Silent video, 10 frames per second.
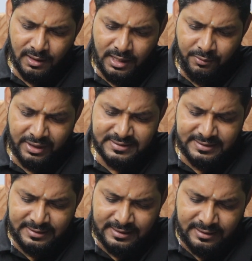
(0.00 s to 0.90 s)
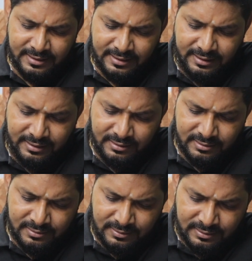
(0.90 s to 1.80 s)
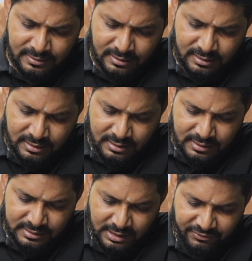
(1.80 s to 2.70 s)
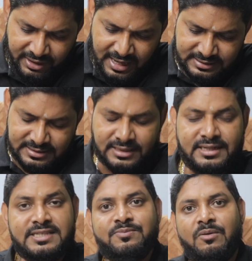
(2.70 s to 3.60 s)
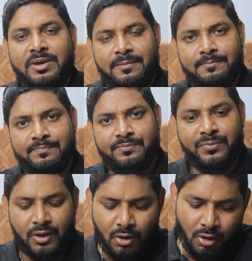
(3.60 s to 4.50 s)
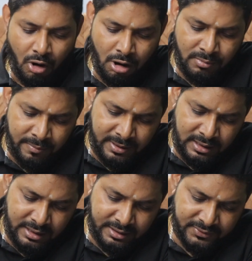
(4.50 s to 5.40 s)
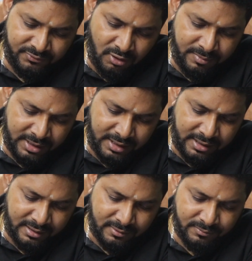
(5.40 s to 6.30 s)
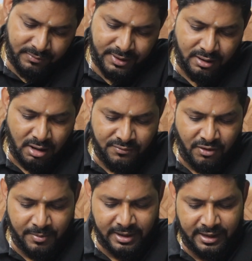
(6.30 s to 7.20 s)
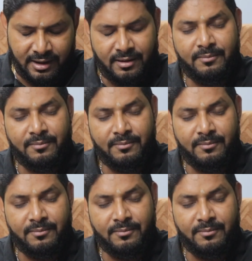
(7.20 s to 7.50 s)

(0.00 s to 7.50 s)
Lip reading: you can see that here the V-like structure is forming, or maybe it is forming here or forming here.